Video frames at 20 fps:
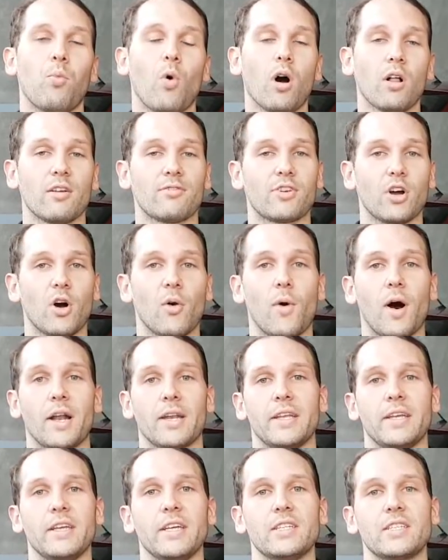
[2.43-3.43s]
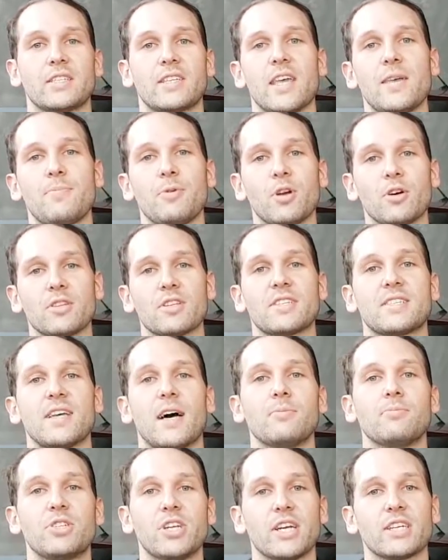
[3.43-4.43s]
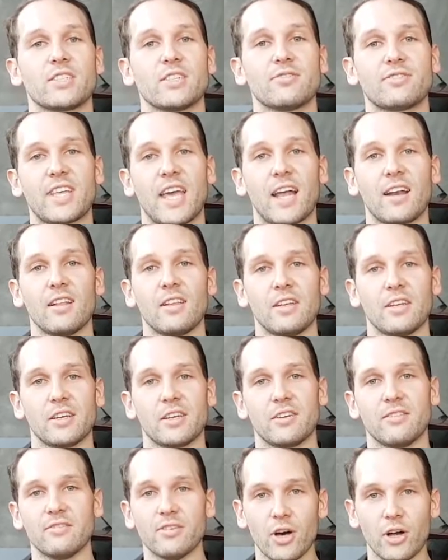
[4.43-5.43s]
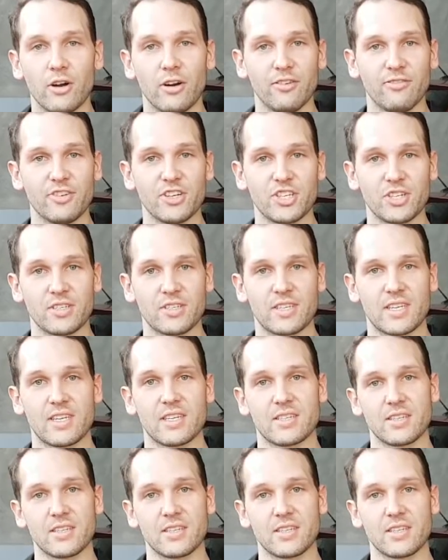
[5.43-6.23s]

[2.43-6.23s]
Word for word: while I've got one here, just keeping on the subject of catalytic converter efficiency,